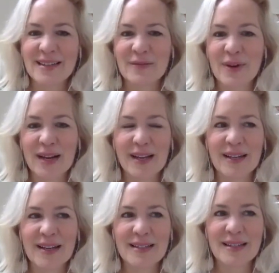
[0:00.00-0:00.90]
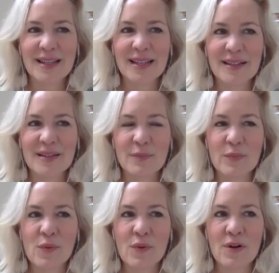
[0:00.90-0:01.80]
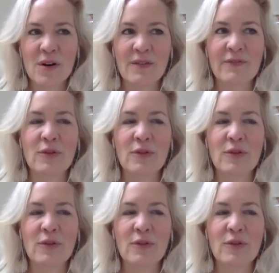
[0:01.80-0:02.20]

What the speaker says: and recognizing that it's more,